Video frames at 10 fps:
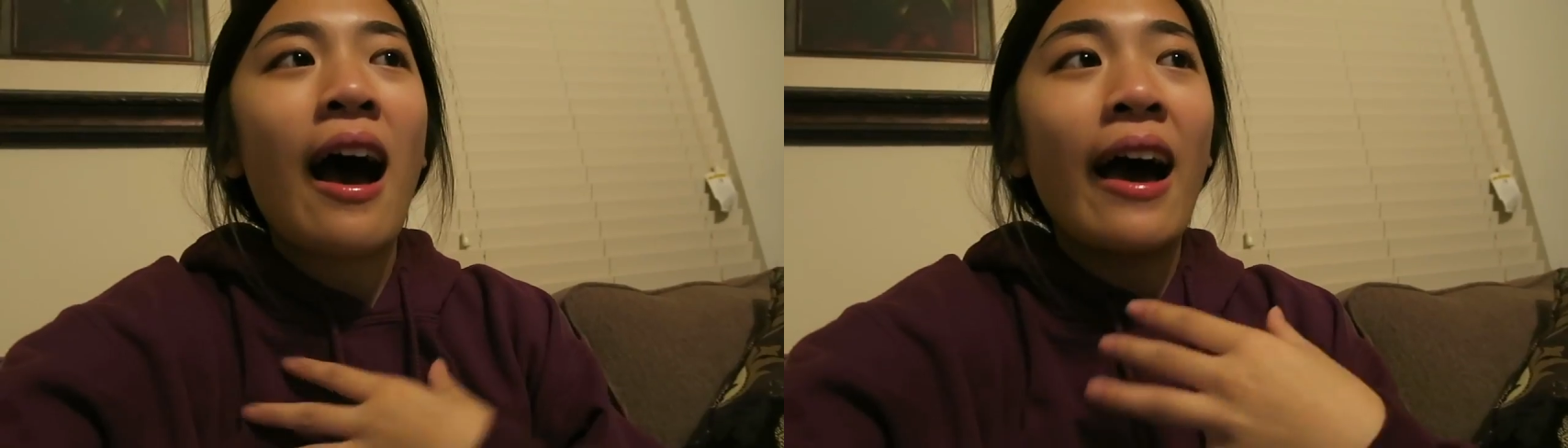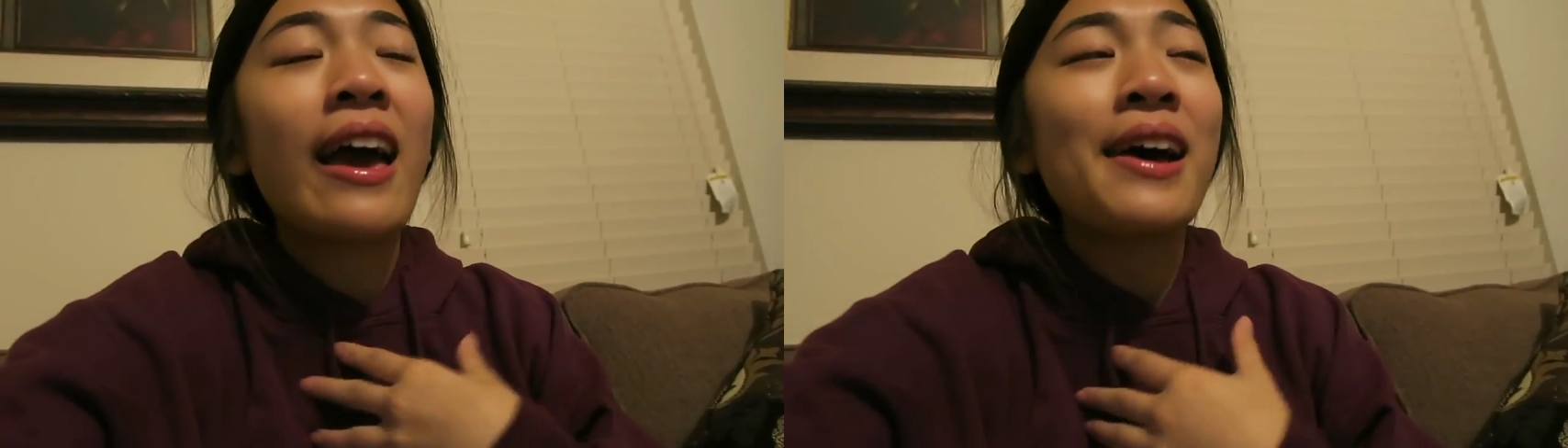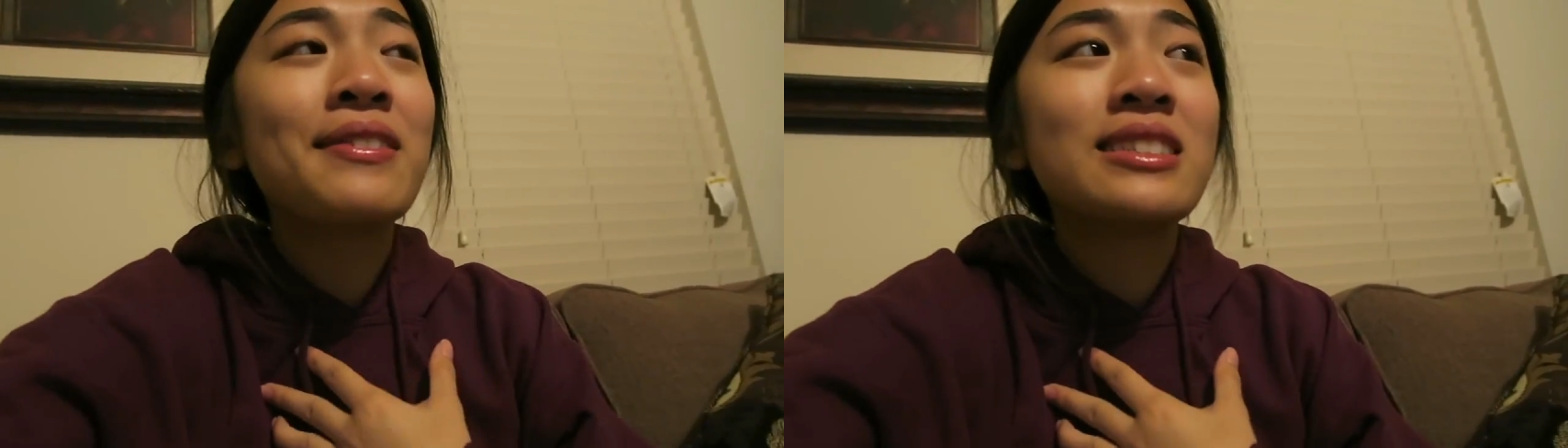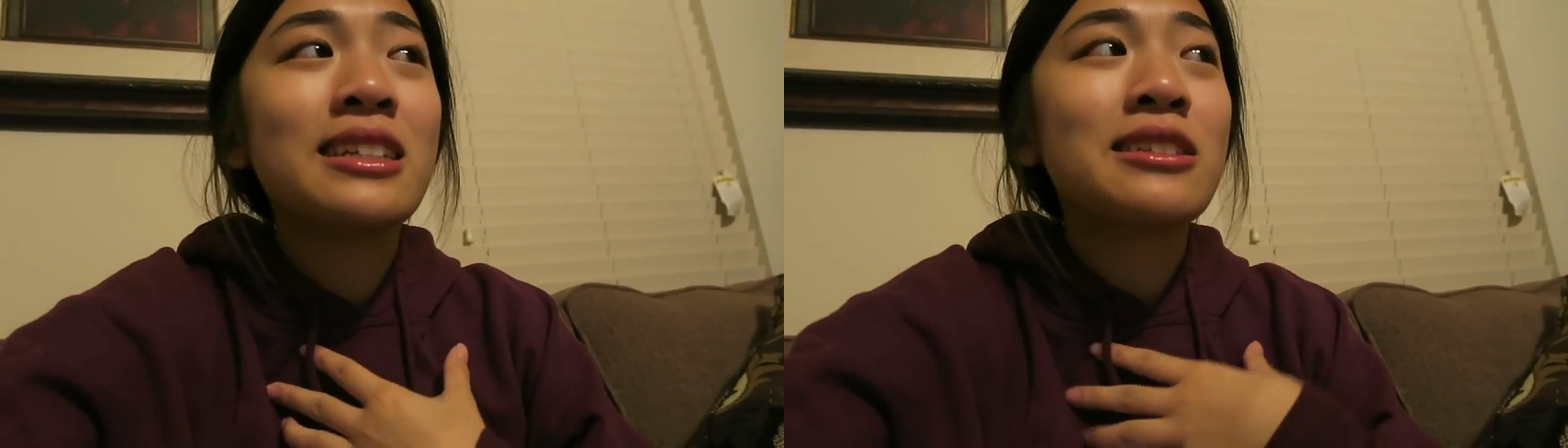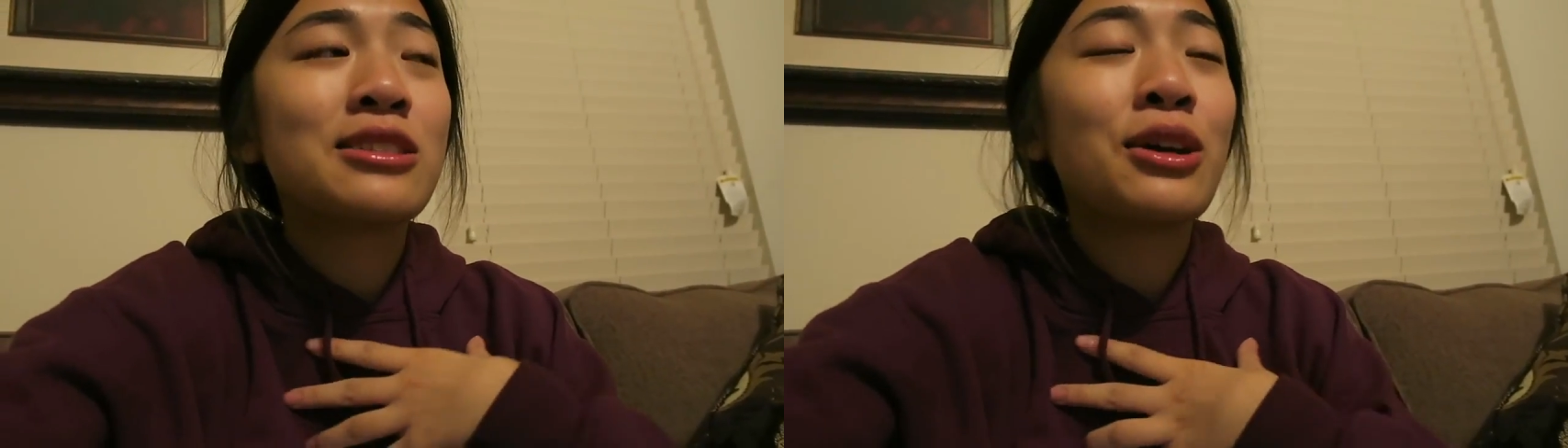I haven't
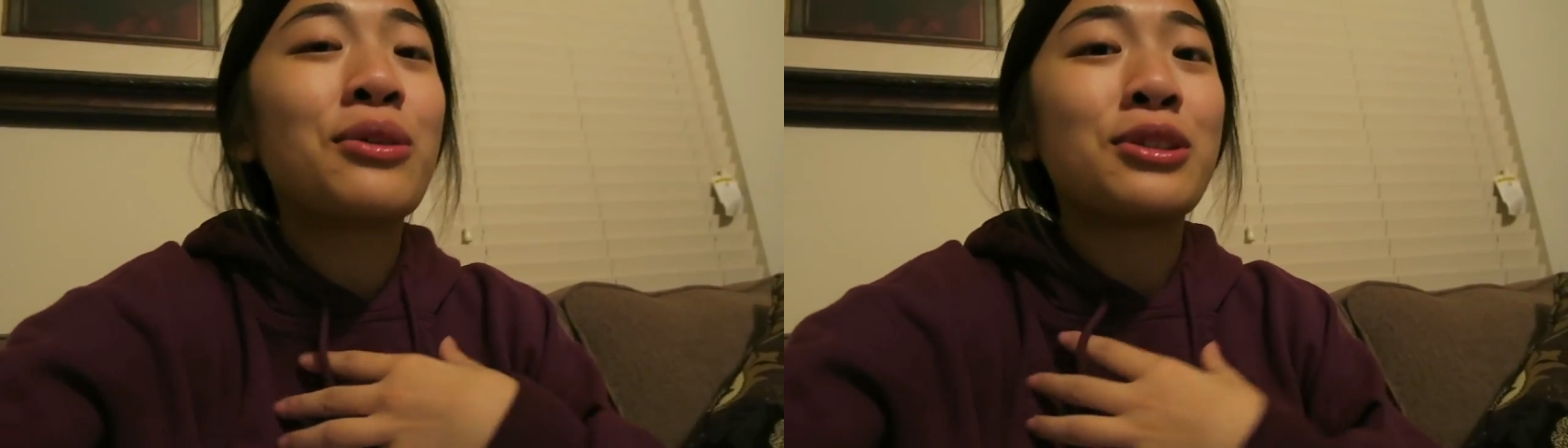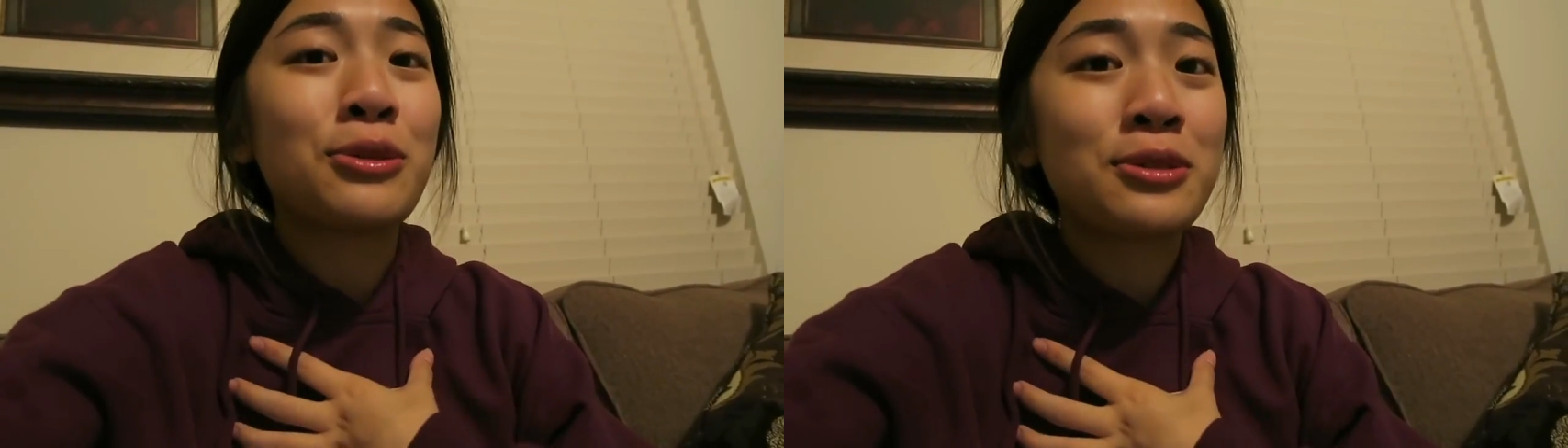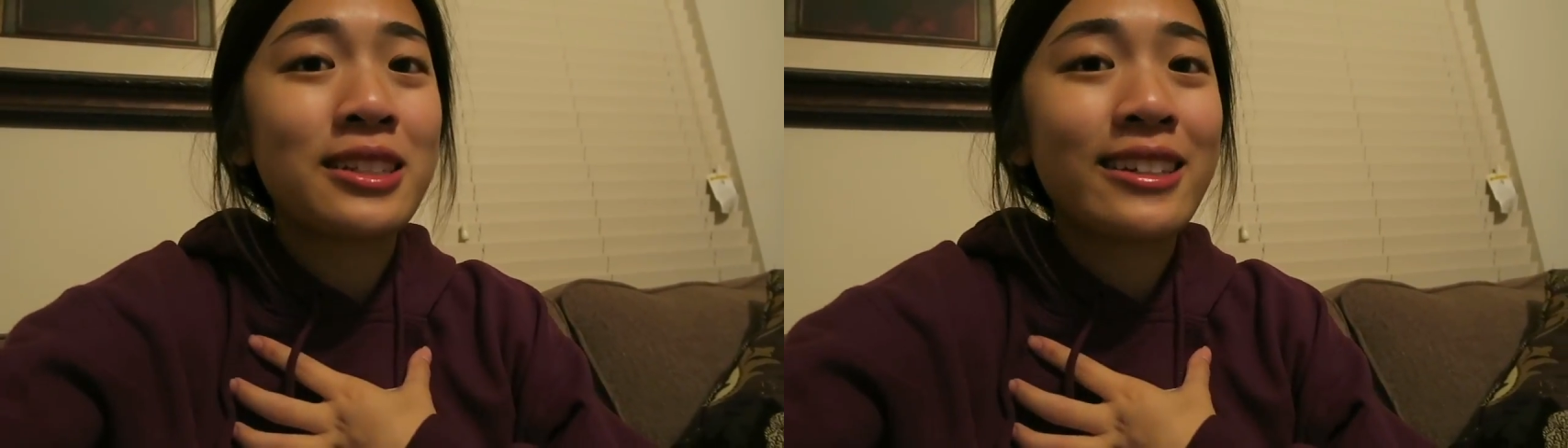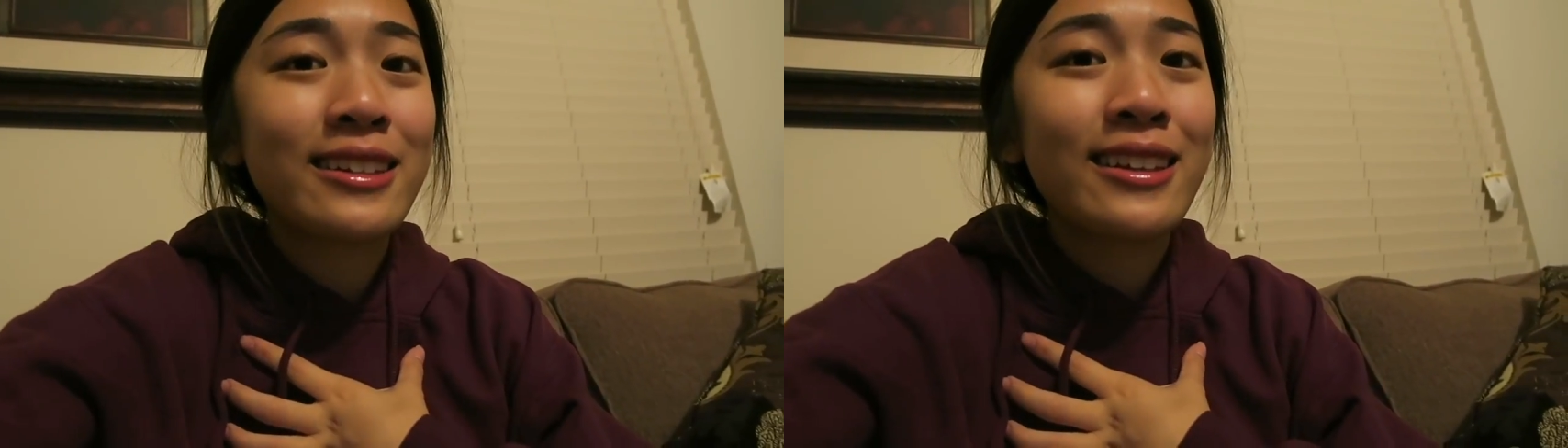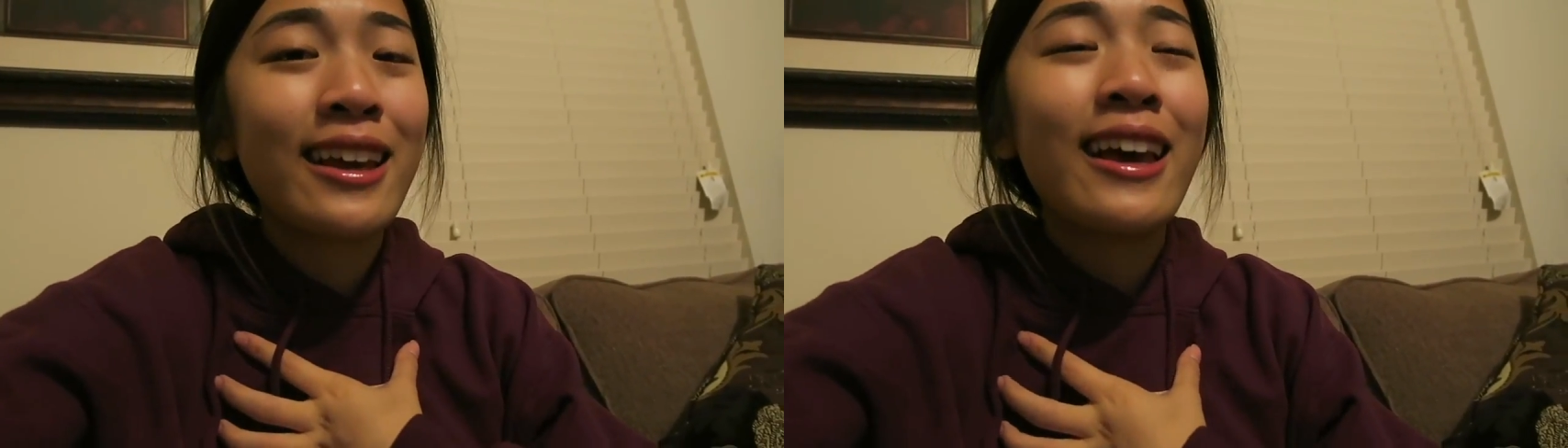seen snow in Houston